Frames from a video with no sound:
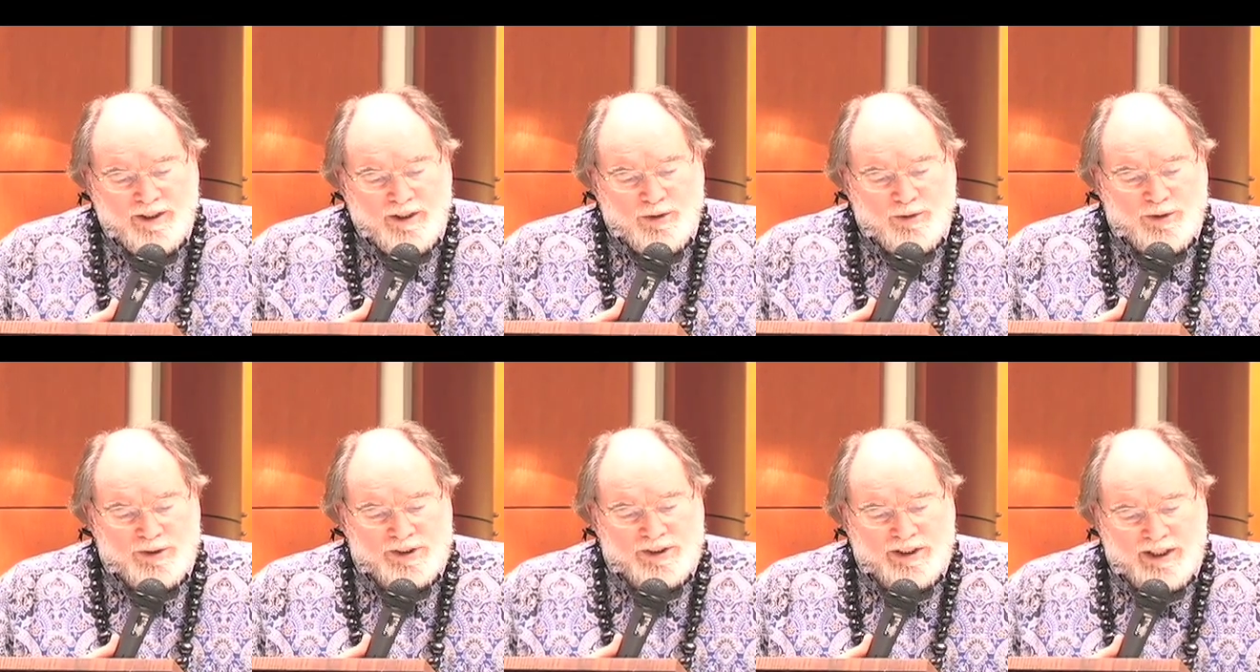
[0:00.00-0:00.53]

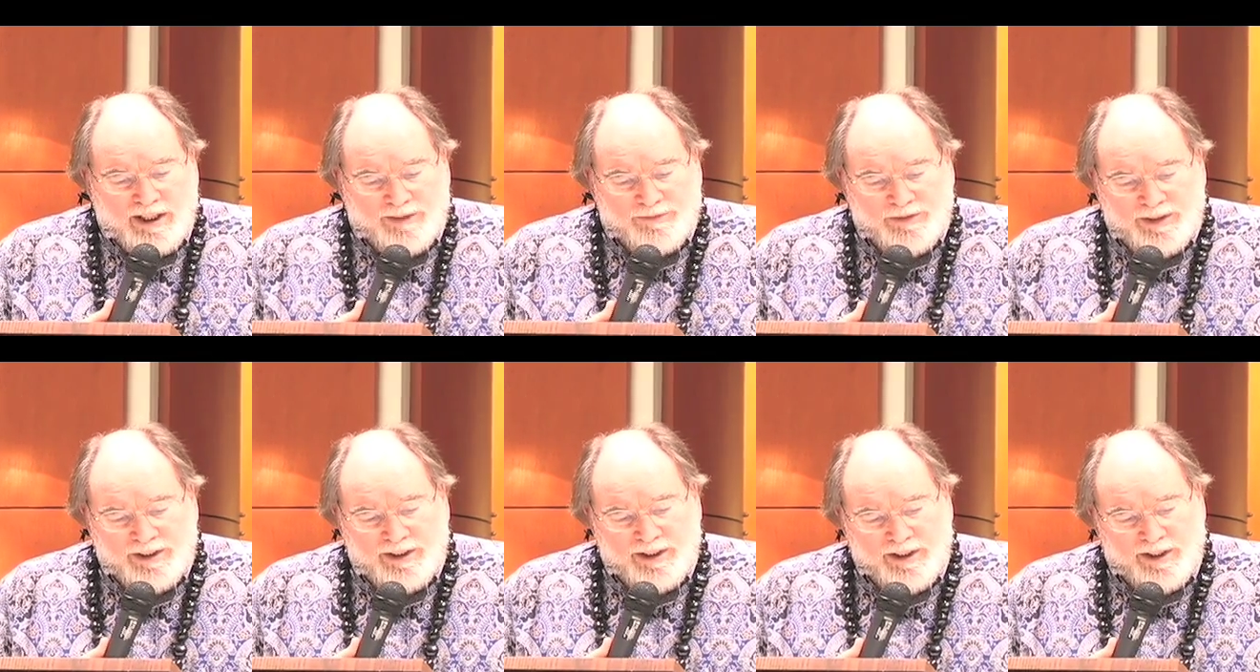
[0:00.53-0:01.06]
who is
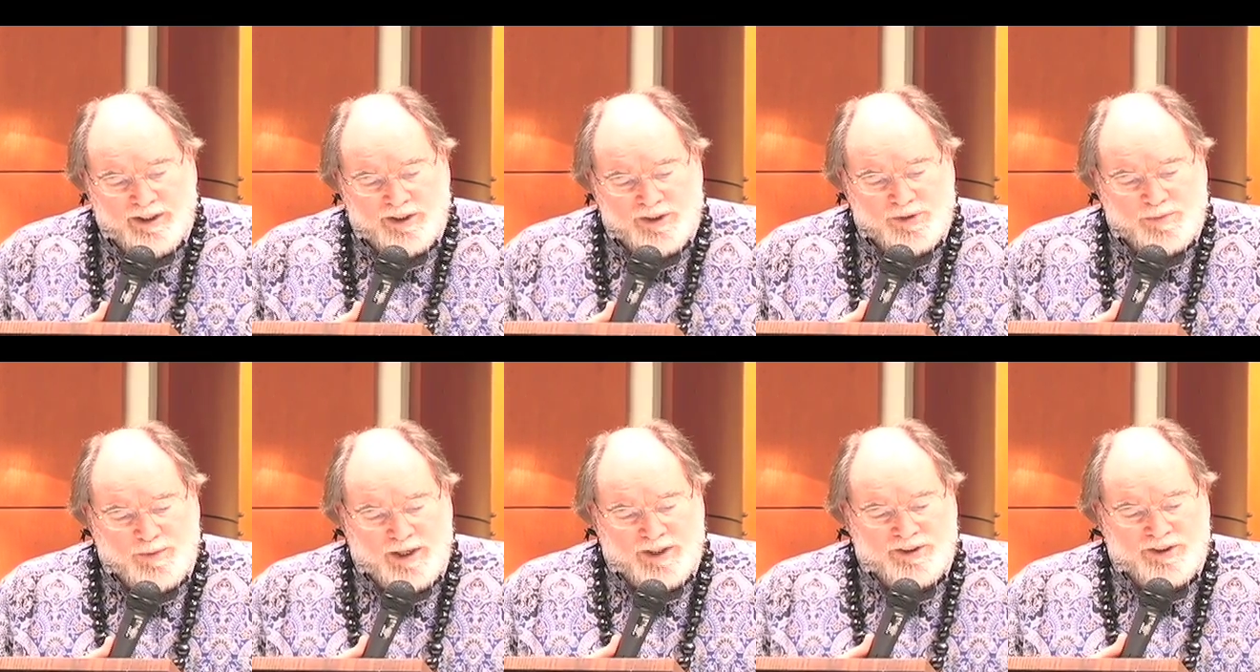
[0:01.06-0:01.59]
confident in
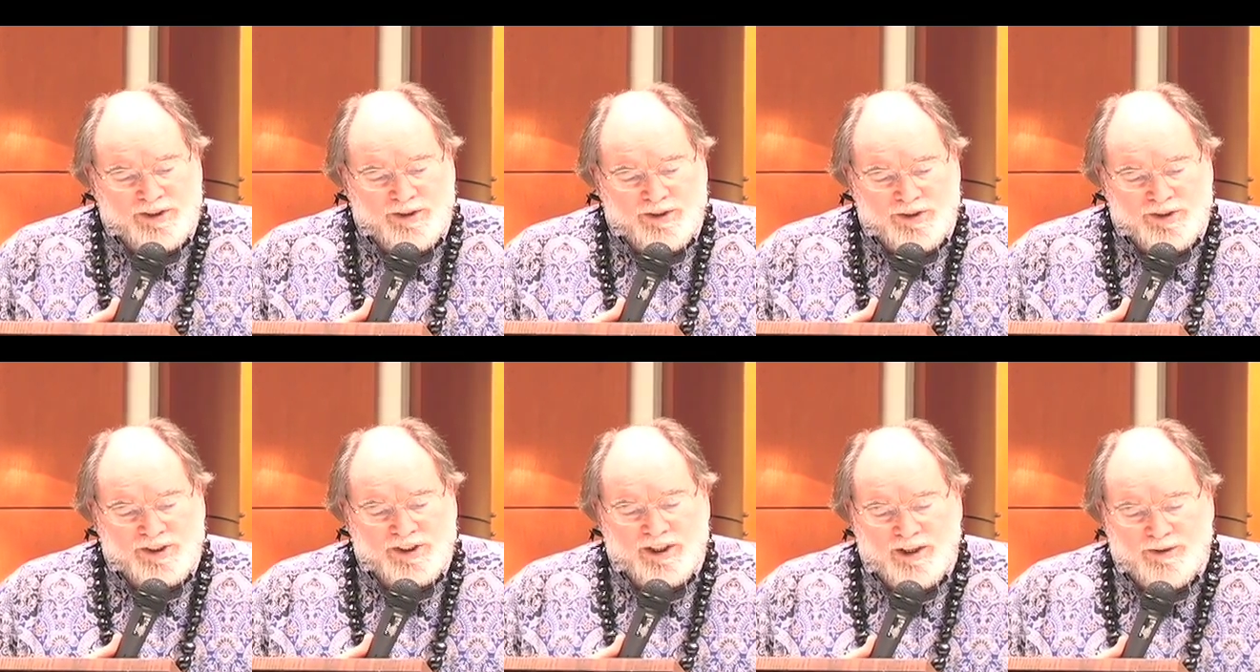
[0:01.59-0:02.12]
expressing
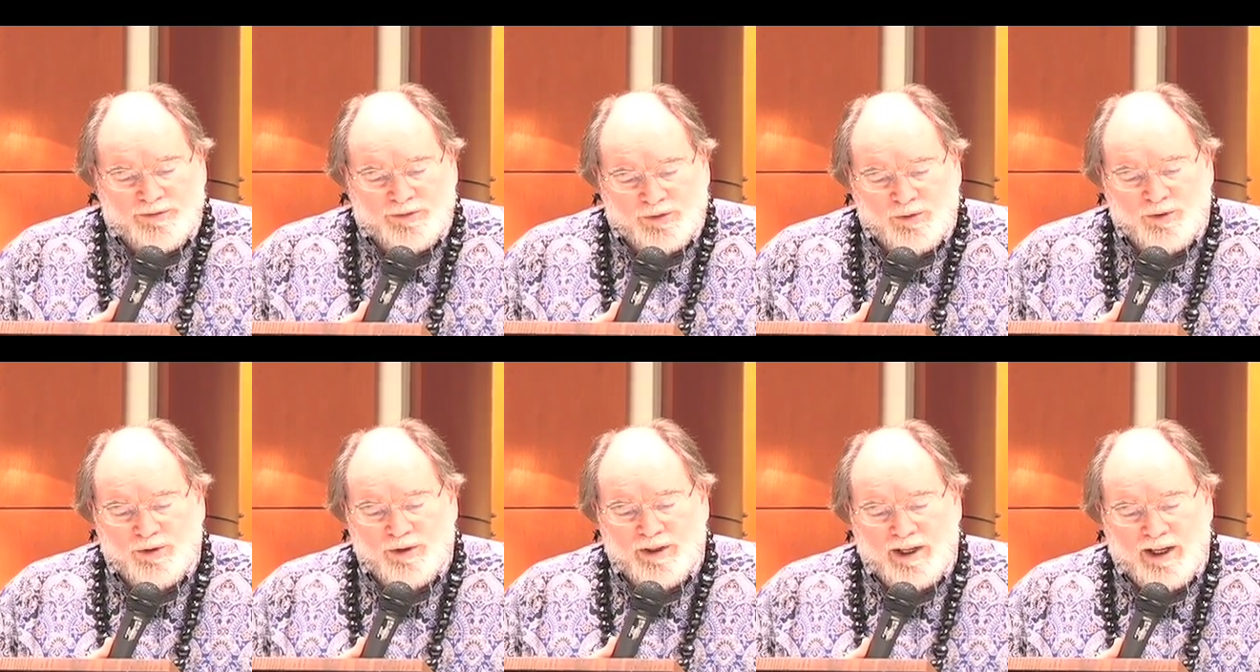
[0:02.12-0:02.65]
herself
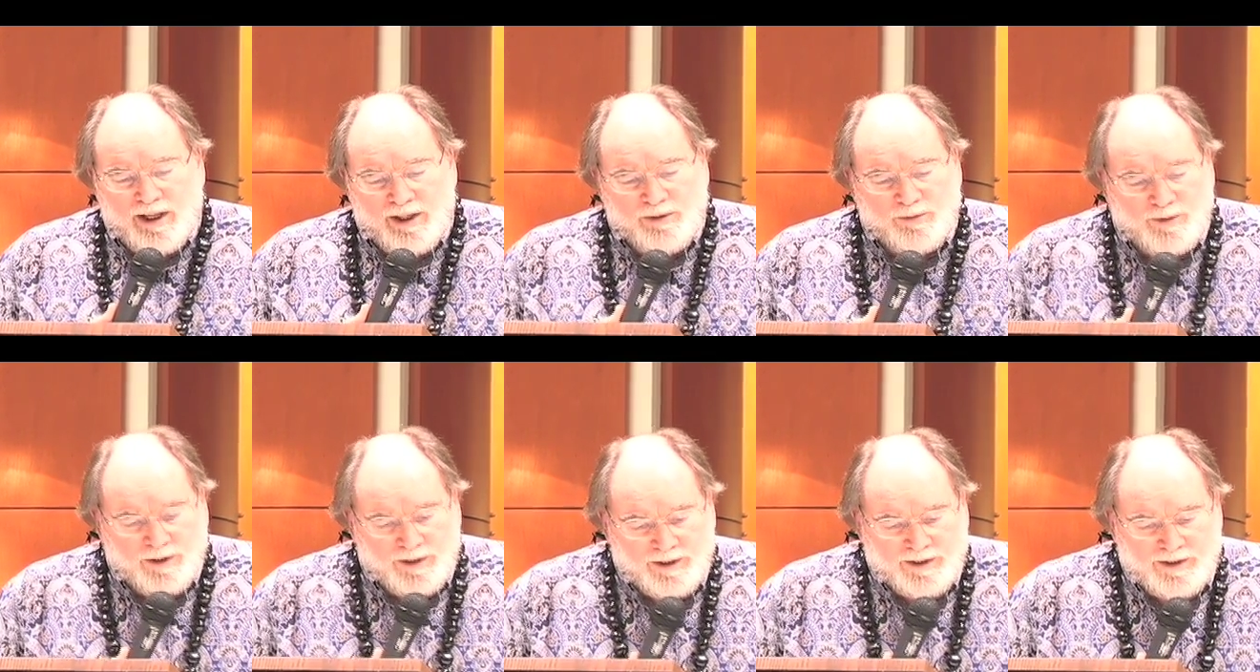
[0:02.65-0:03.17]
through her
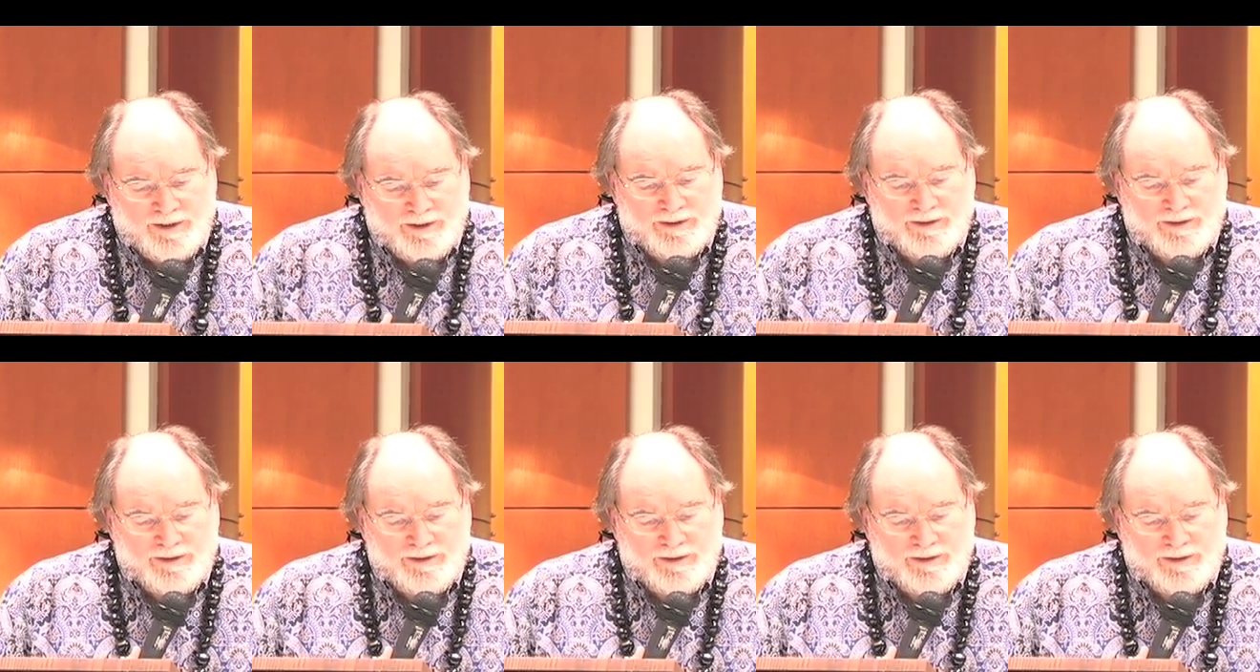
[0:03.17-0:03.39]
artwork